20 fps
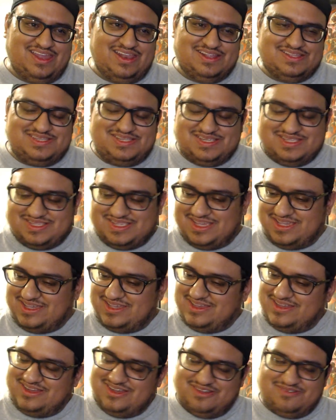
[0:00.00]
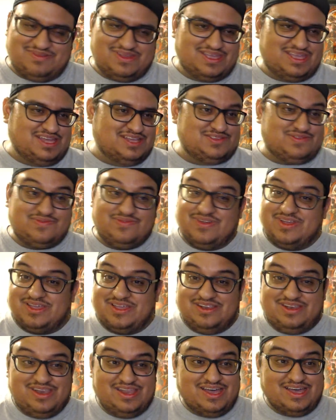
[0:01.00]
It's just like, oh my god, it's
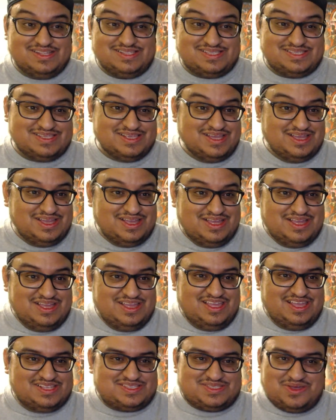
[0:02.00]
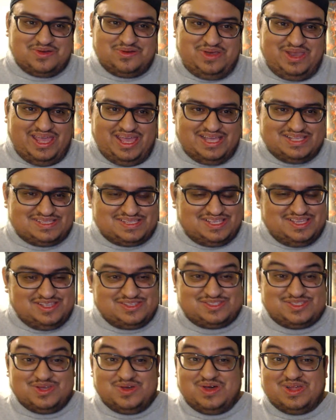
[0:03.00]
fucking nuts. It's so nasty. It's
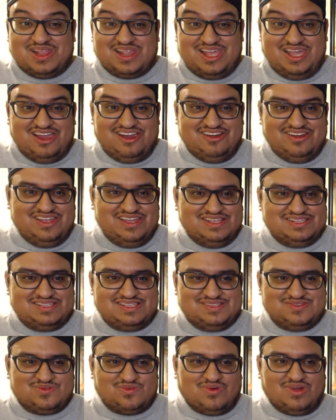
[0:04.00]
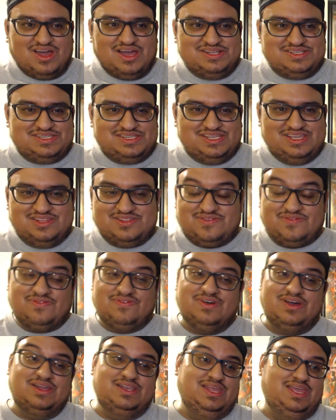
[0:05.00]
so hilarious. It's raunchy. It's
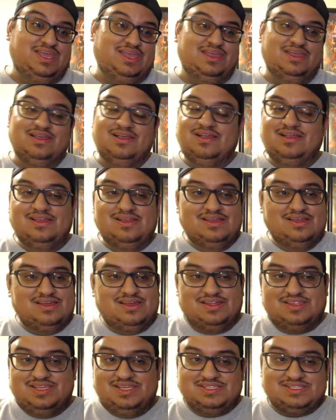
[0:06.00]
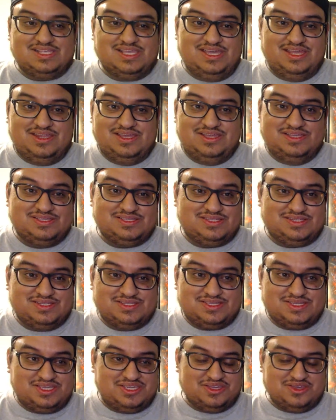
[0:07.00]
funny. These ladies just
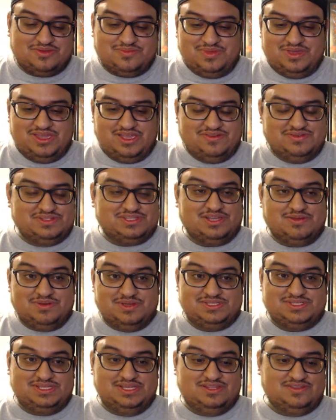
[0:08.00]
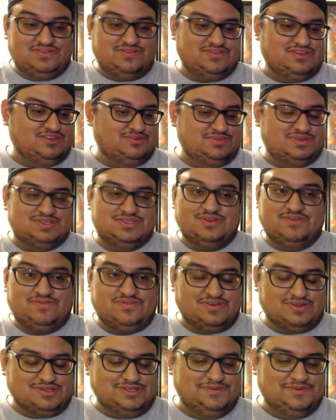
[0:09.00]
kill me every time I see this film. It's so funny.